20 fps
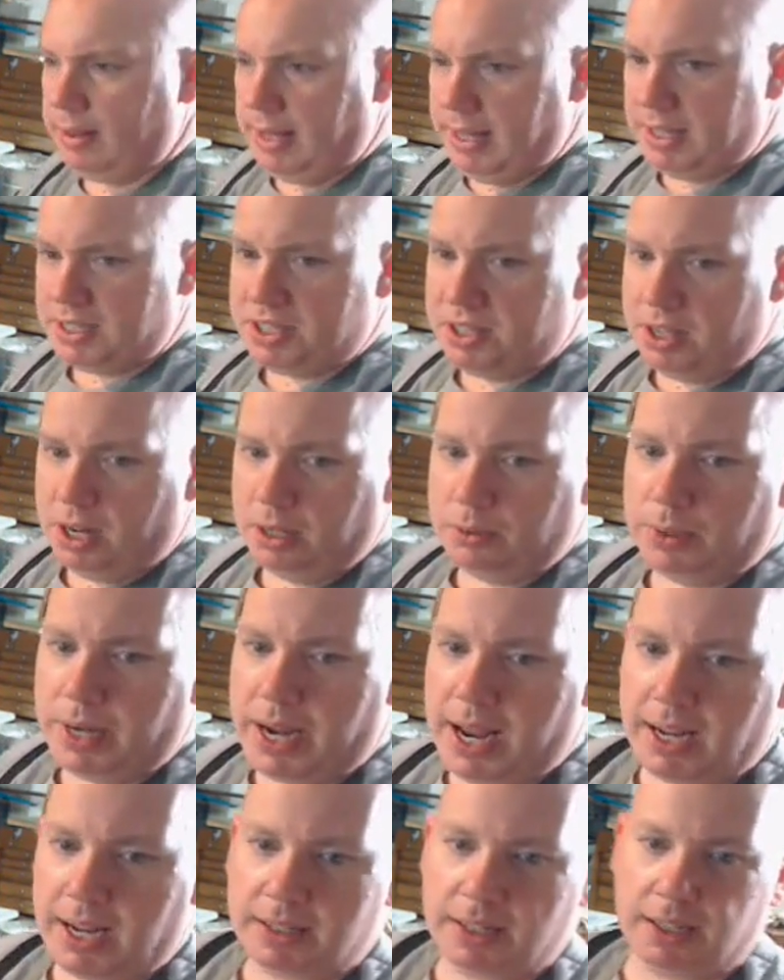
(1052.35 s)
it's done
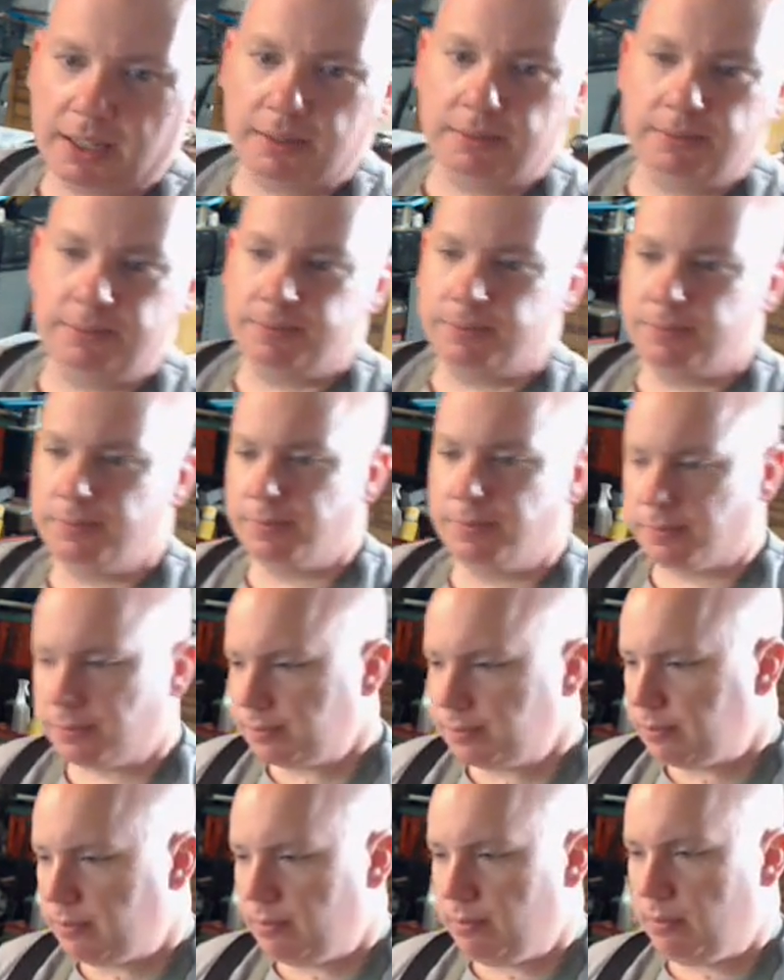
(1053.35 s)
reacting,
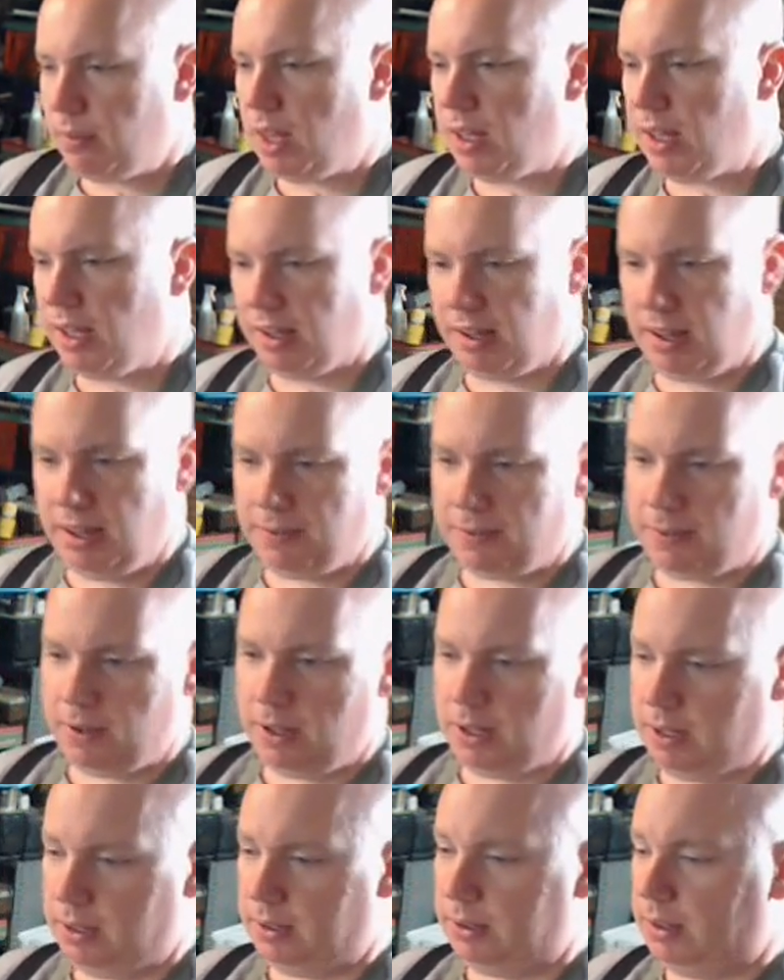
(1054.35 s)
if
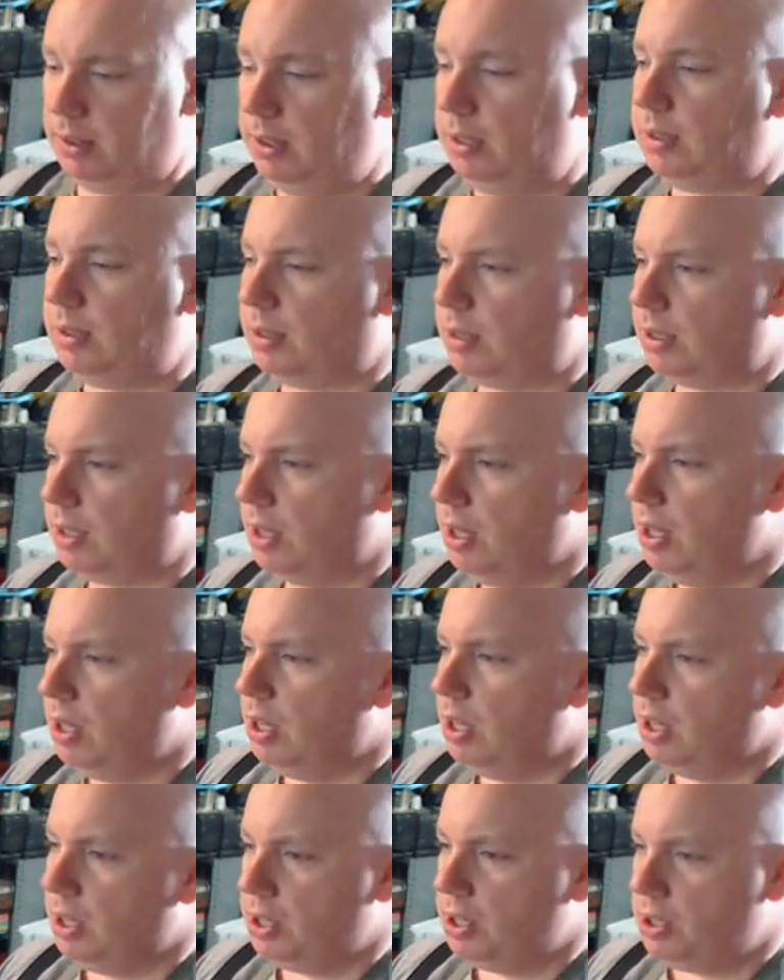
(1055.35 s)

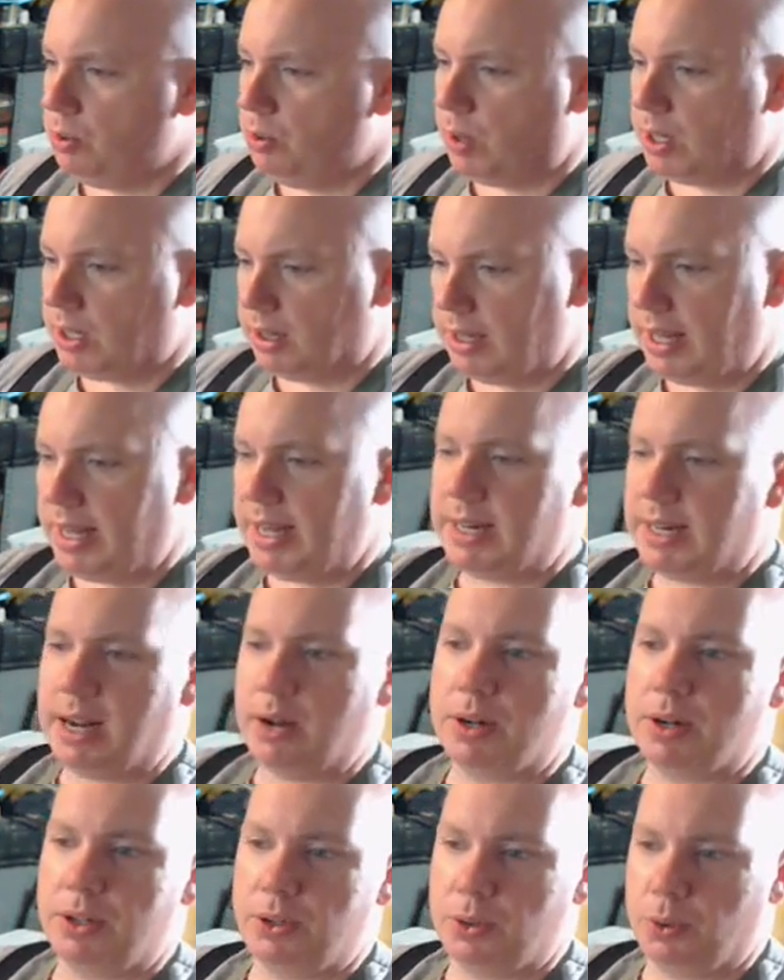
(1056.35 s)
you want to lay it
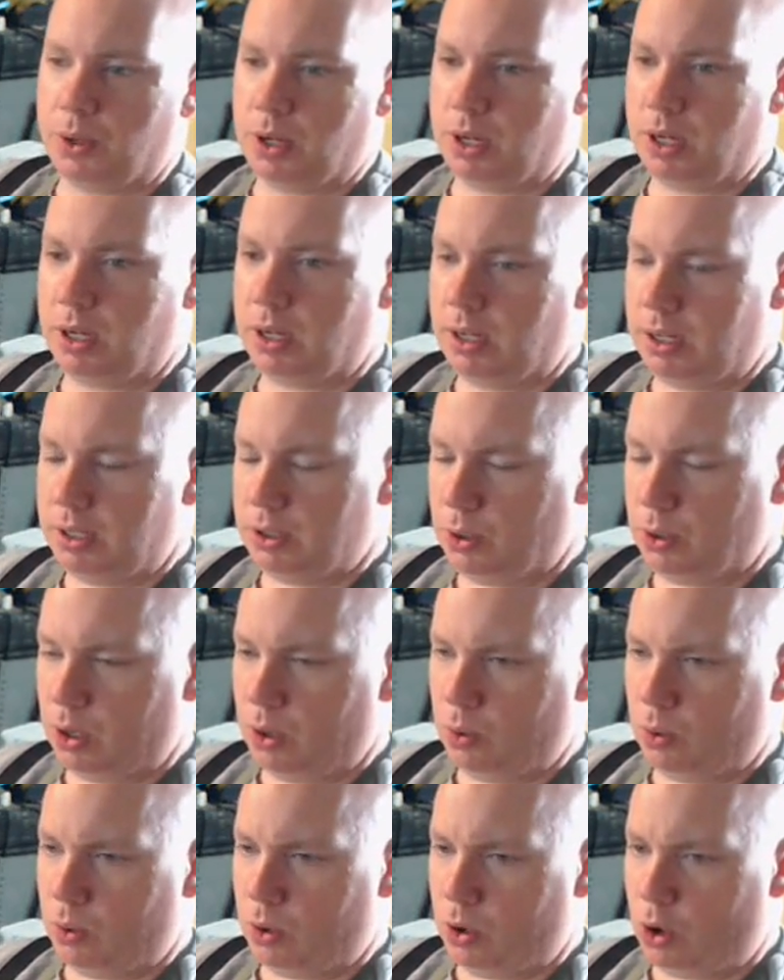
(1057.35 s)
out into a
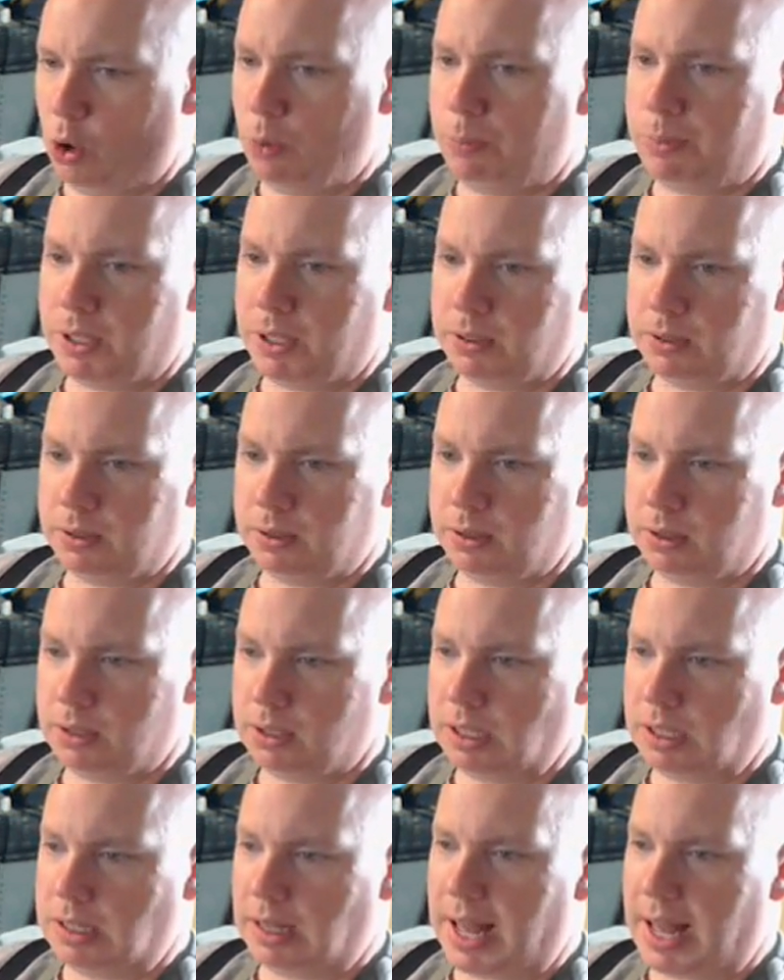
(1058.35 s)
open
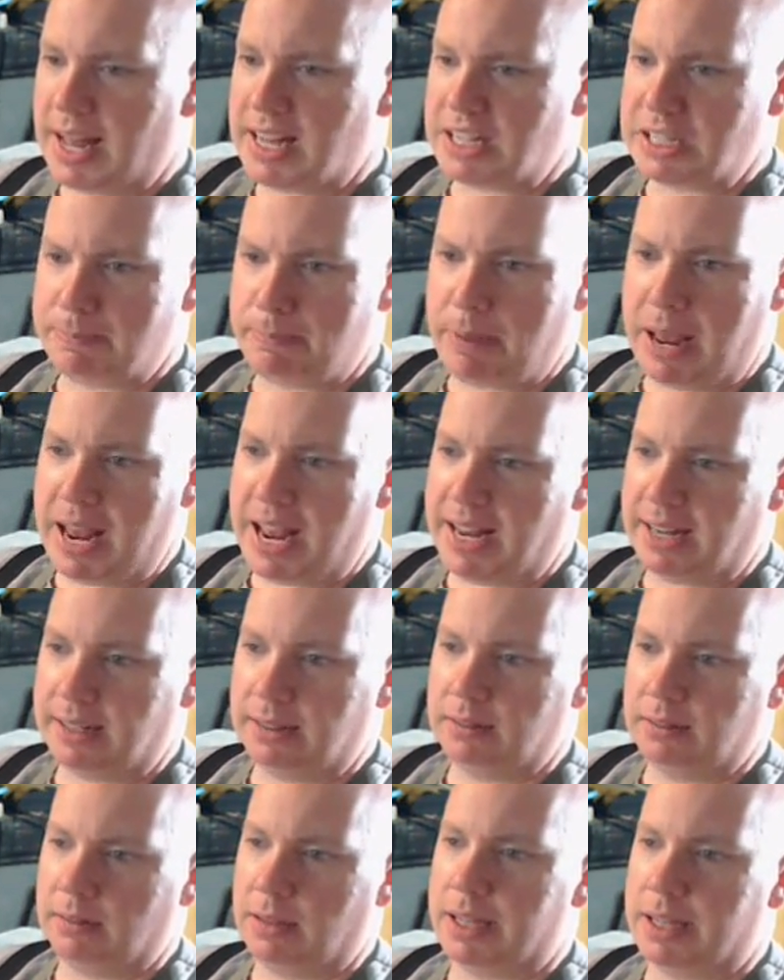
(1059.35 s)
glass
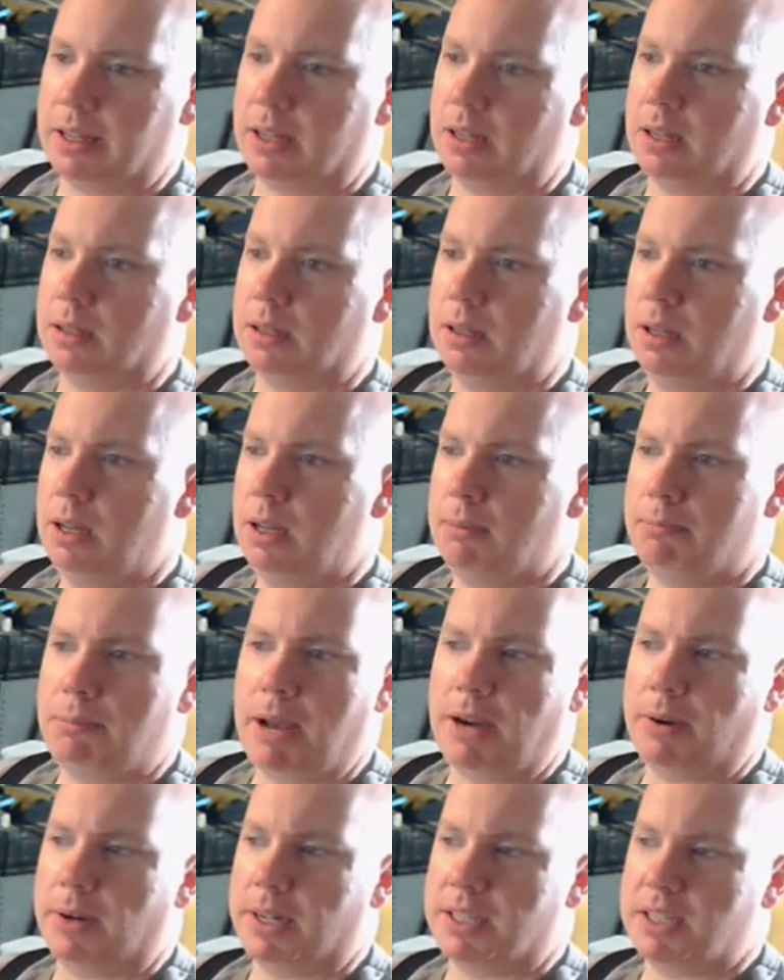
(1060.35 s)
pan, like a
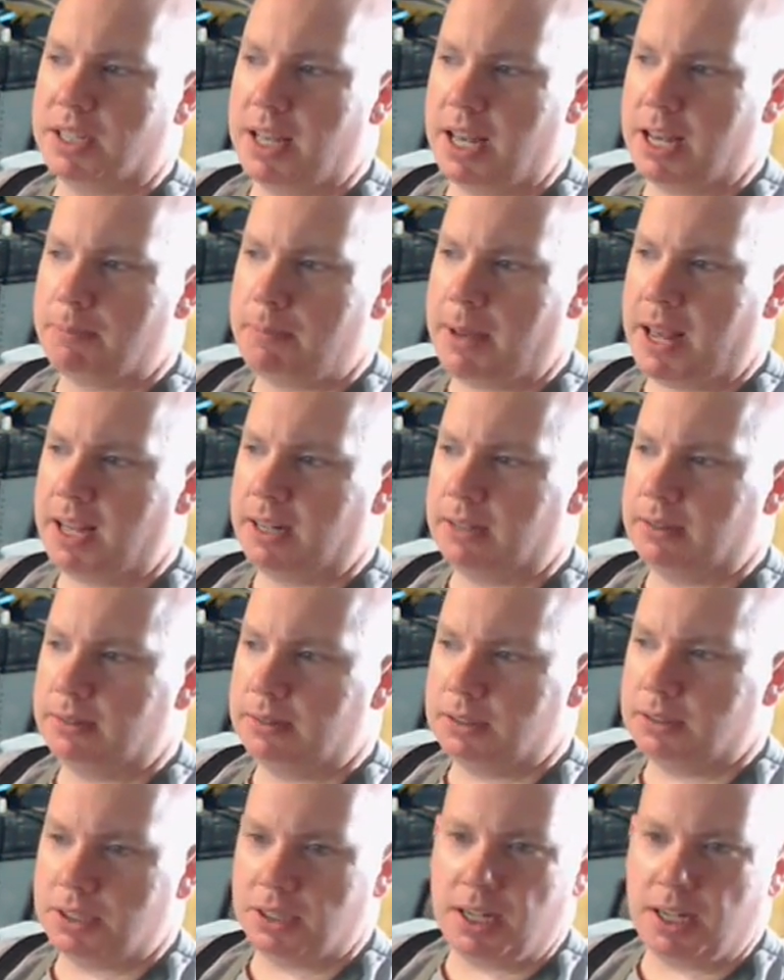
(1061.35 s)
Pyrex cake pan,
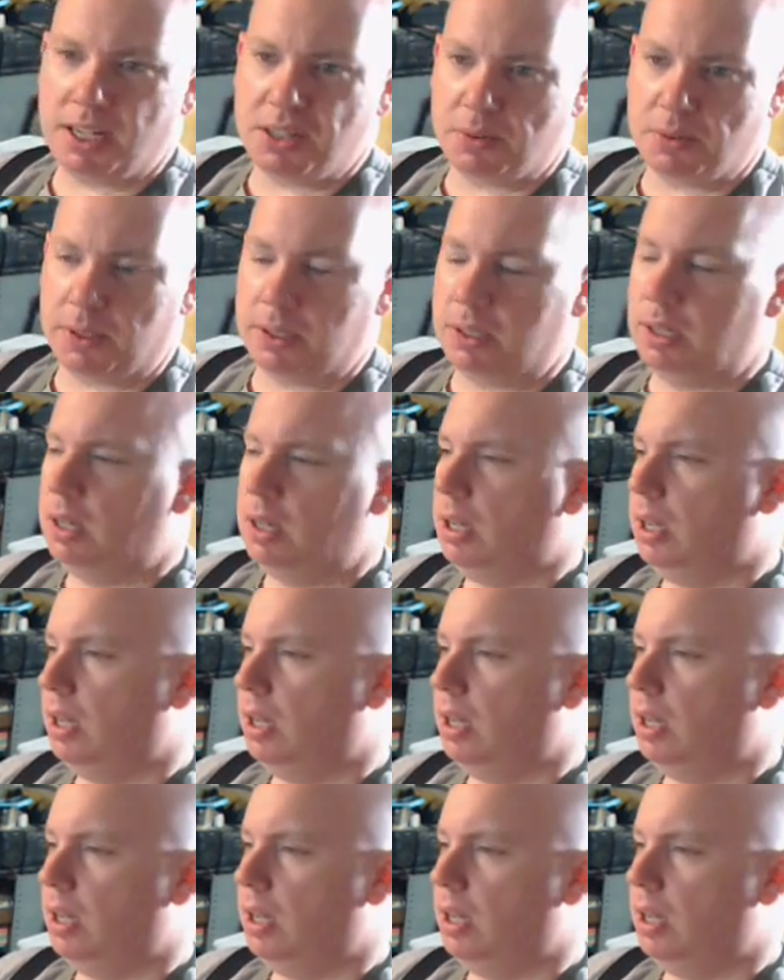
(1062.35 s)
it's a nice one,